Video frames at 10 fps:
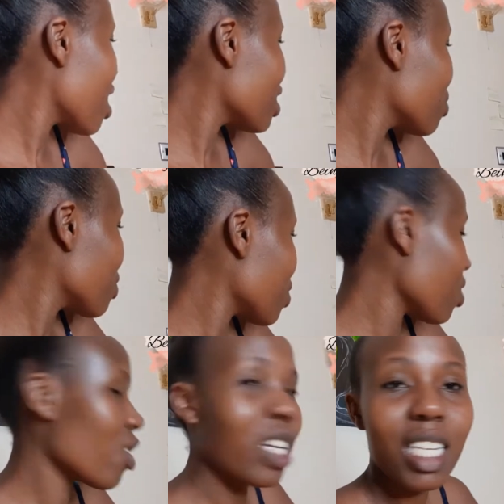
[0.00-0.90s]
To be
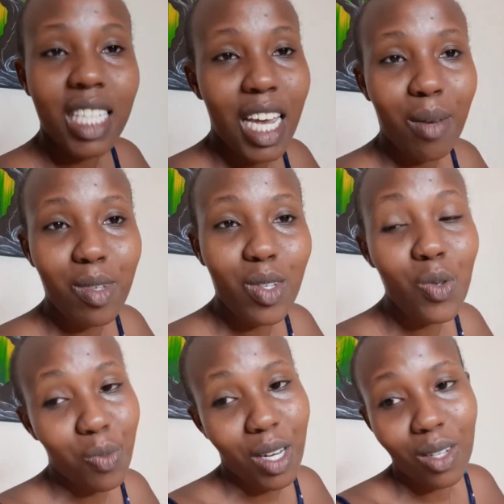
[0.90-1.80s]
very honest, I am
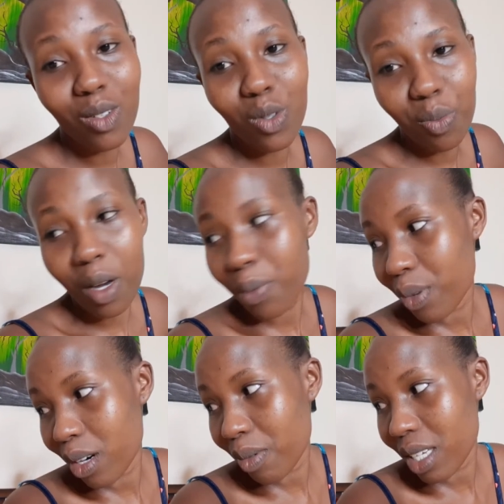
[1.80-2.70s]
super duper
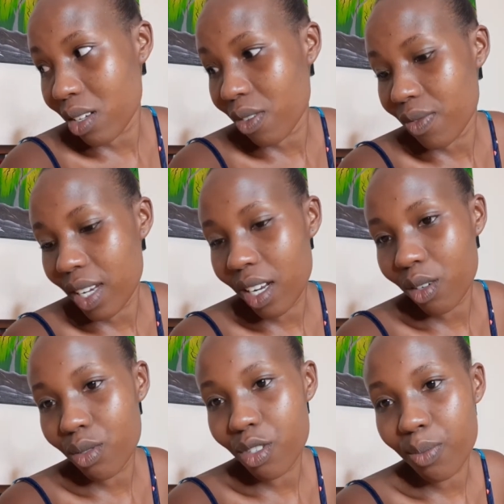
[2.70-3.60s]
proud of myself. I've done a
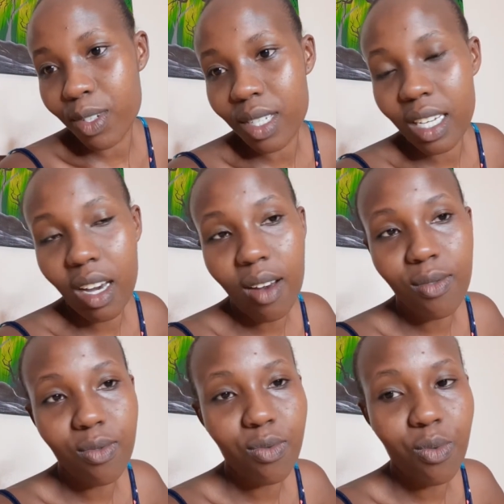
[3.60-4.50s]
good job today.
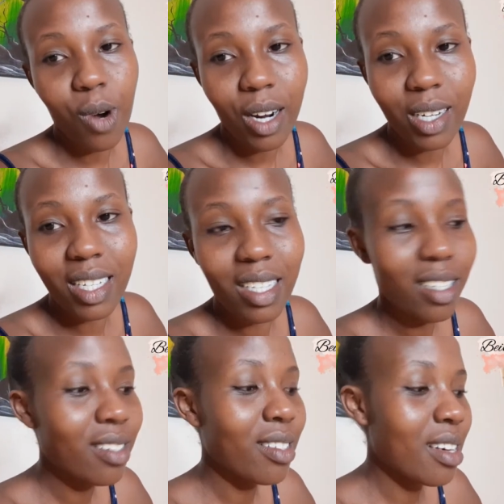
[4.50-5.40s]
I've worked
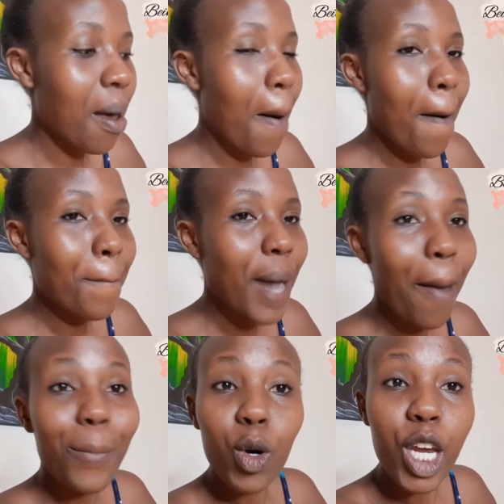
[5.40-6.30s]
my
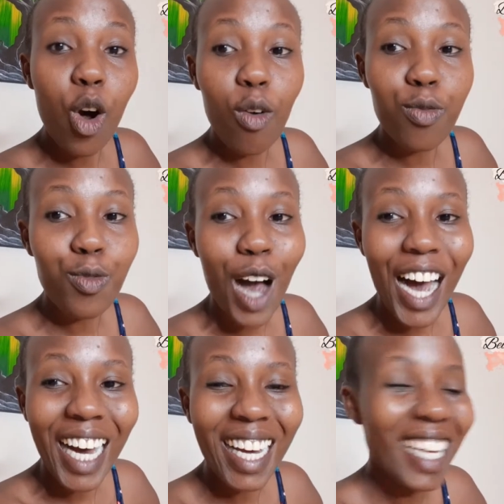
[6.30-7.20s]
booty off.
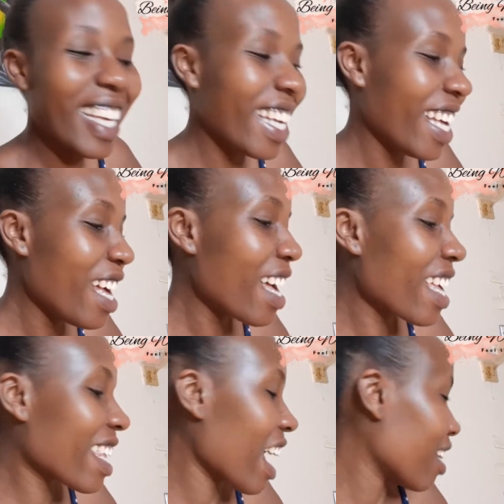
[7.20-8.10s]

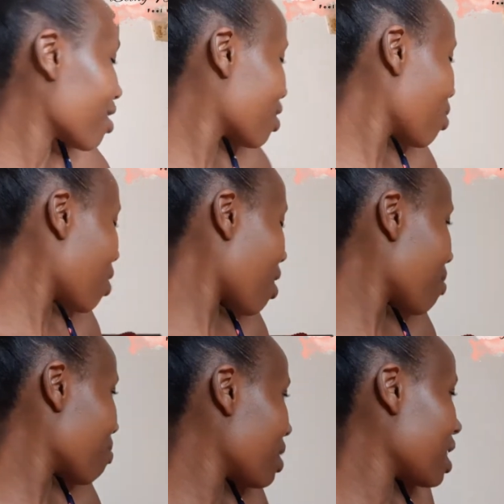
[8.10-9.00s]
Yeah,
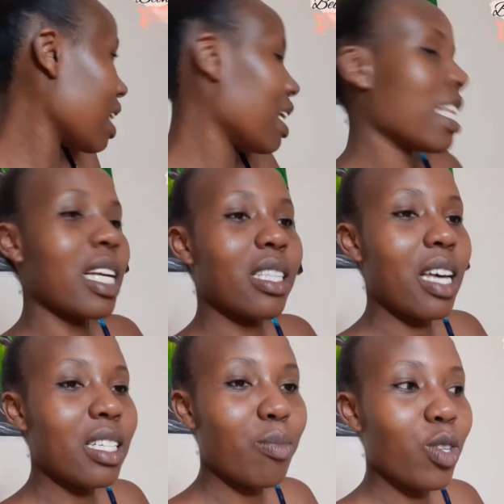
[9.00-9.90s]
so basically that's
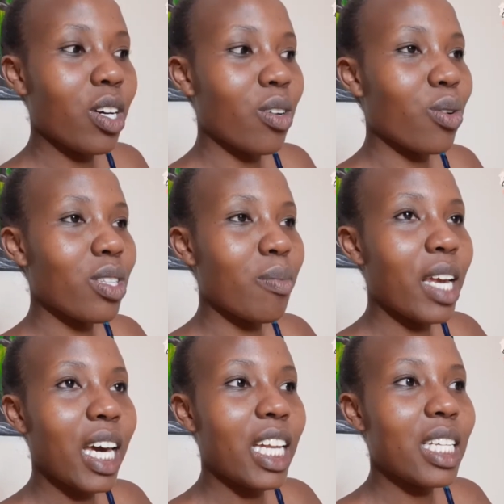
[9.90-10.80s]
that. I'm looking around because I'm
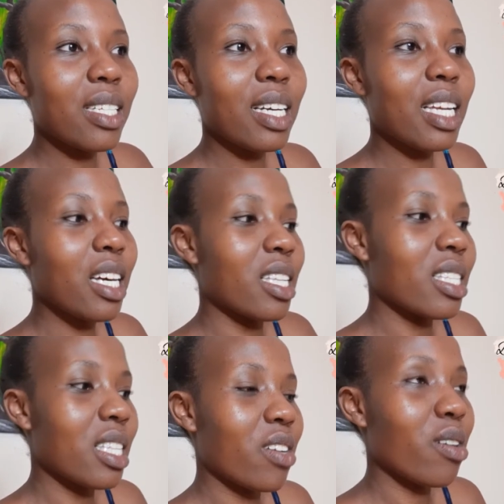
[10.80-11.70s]
like, I need to clear
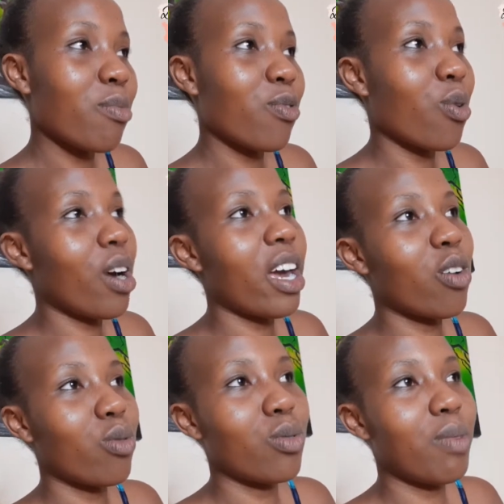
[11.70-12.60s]
this area before I
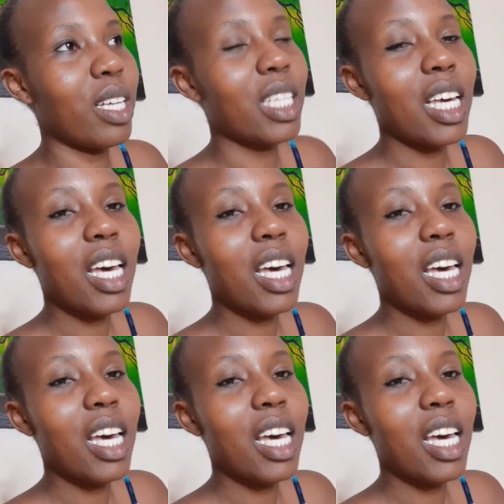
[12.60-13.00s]
go to bed.